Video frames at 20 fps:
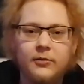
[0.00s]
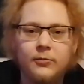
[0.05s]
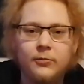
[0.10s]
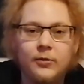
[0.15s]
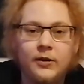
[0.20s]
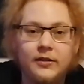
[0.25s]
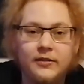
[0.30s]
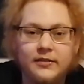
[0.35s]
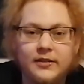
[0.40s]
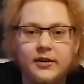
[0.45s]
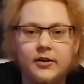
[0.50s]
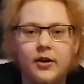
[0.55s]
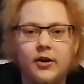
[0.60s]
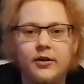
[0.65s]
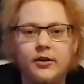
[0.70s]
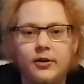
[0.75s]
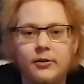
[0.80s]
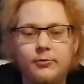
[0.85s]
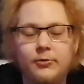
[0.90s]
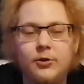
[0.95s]
Well, there are
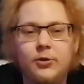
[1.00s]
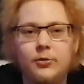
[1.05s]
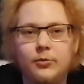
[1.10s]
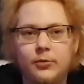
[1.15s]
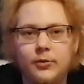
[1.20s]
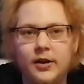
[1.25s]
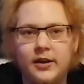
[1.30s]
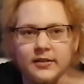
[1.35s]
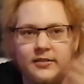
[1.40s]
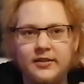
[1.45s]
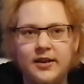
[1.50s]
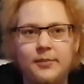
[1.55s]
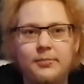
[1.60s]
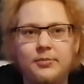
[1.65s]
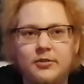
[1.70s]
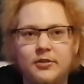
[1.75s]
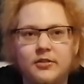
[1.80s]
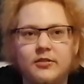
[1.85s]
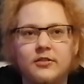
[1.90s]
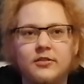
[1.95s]
a few
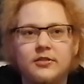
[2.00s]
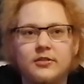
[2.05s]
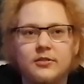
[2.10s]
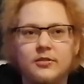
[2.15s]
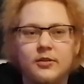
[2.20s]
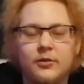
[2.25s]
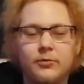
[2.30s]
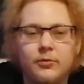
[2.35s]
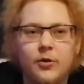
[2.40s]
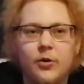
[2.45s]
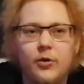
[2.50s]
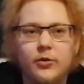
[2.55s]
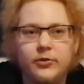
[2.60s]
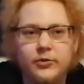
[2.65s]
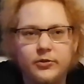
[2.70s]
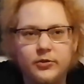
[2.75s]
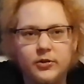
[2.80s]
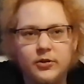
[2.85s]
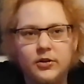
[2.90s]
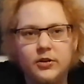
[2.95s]
exceptions, of
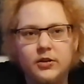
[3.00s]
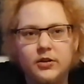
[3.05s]
course.